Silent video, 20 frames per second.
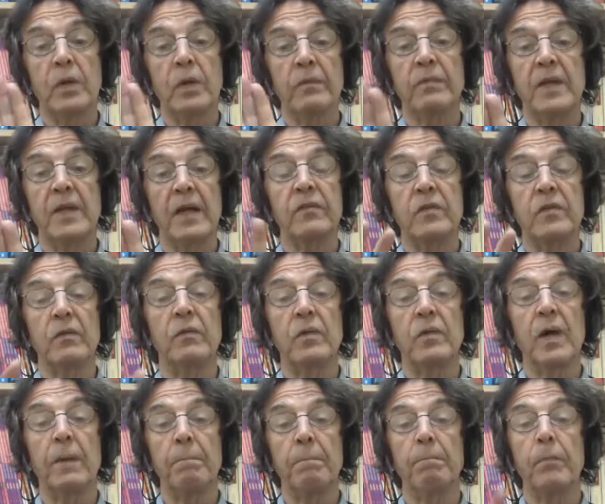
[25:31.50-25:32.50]
that's an
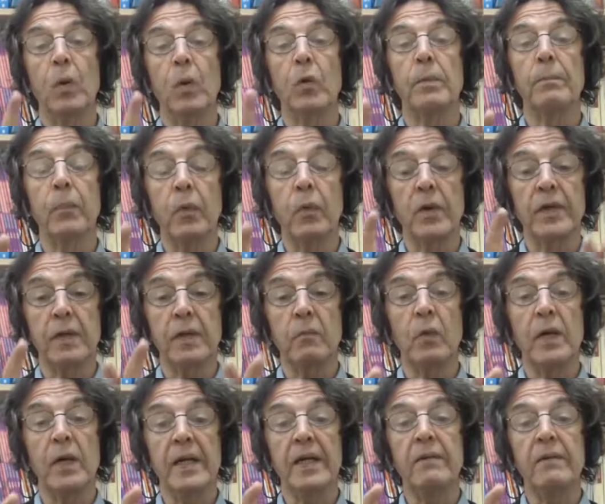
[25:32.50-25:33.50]
important point, and
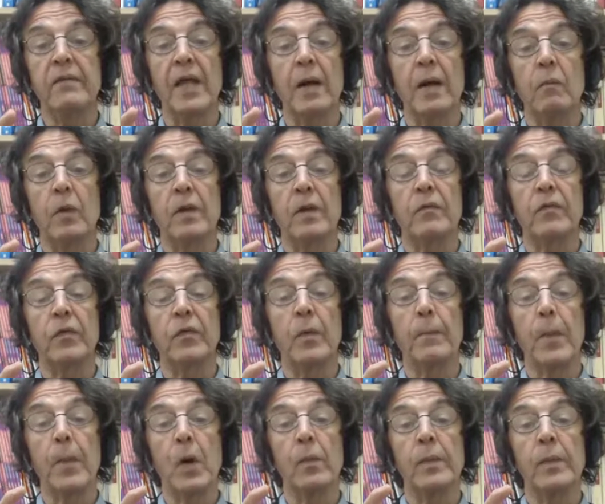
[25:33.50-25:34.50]
we'll leave that one for a
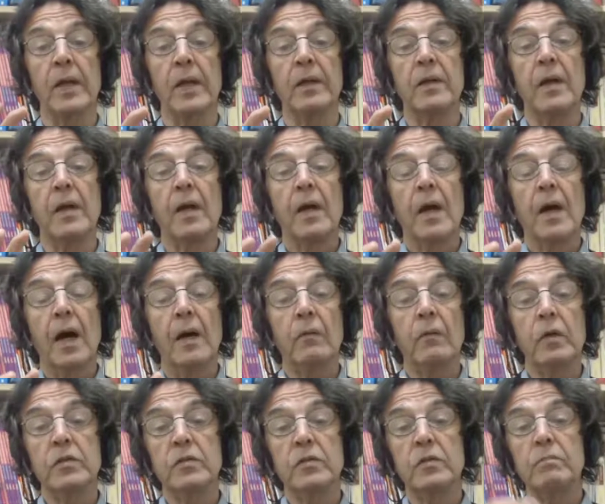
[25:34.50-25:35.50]
moment. I
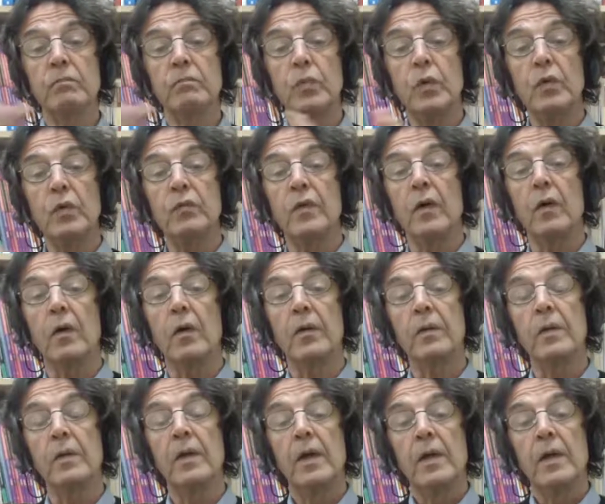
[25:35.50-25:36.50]
want to move
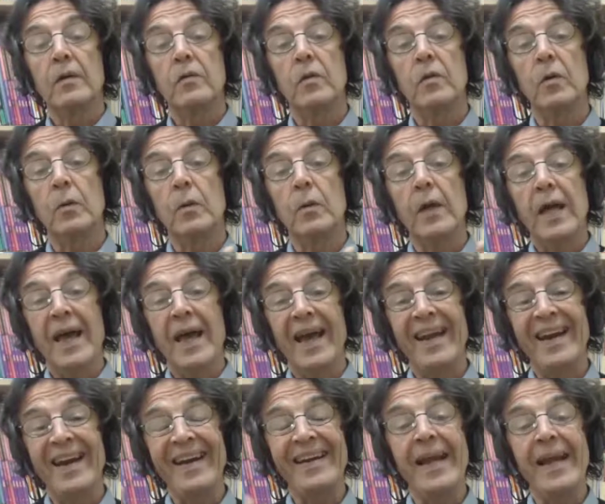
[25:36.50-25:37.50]
on to
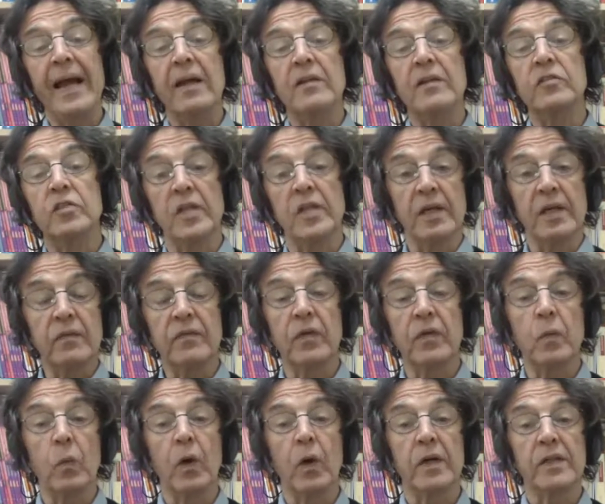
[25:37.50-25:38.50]
an analogy for
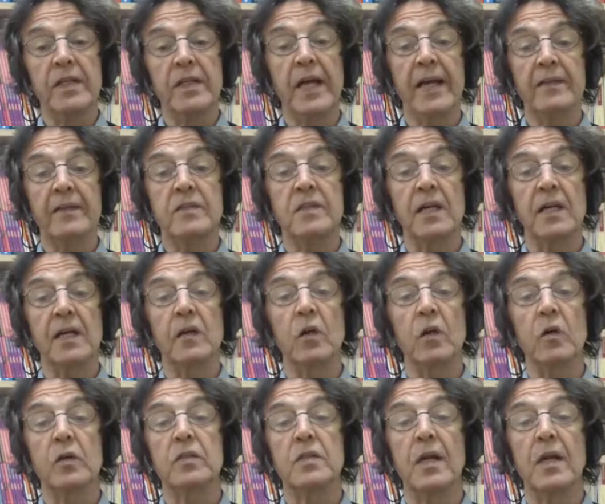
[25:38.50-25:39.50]
what testing
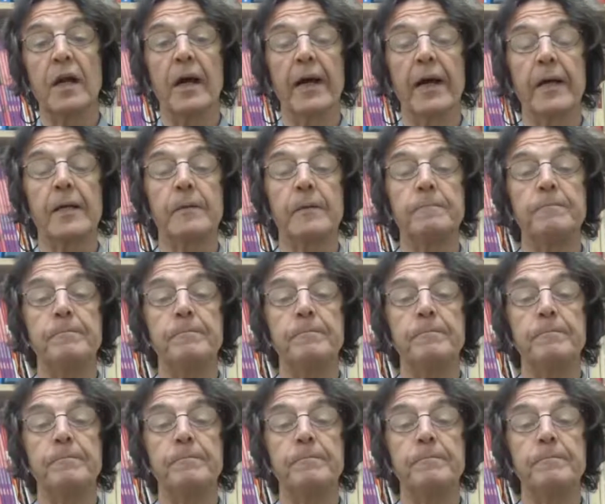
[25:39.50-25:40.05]
looks like.